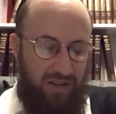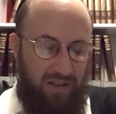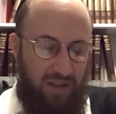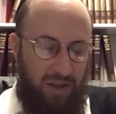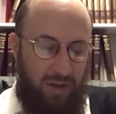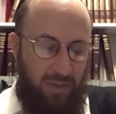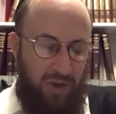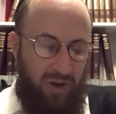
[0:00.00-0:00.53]

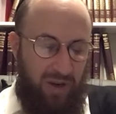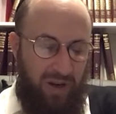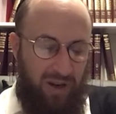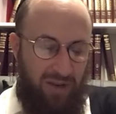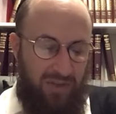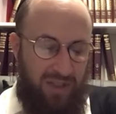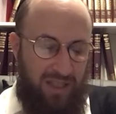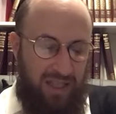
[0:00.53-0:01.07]
Yirmiyahu
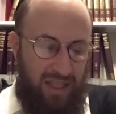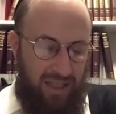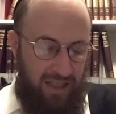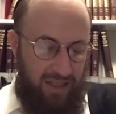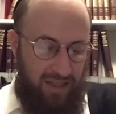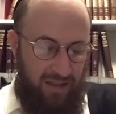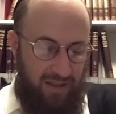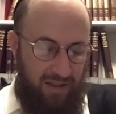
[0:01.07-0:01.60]
Hanavi
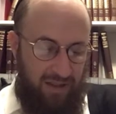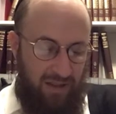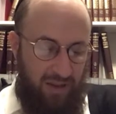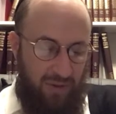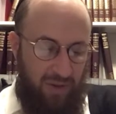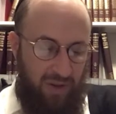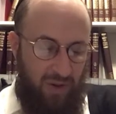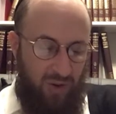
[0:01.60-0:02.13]
says that
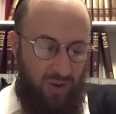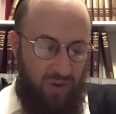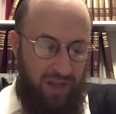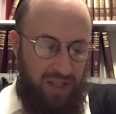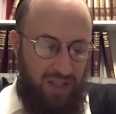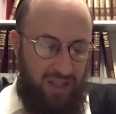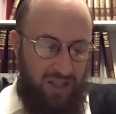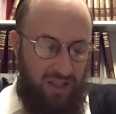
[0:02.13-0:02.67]
when the whole
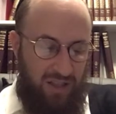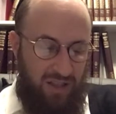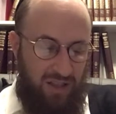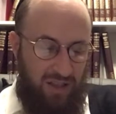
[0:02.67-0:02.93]
nation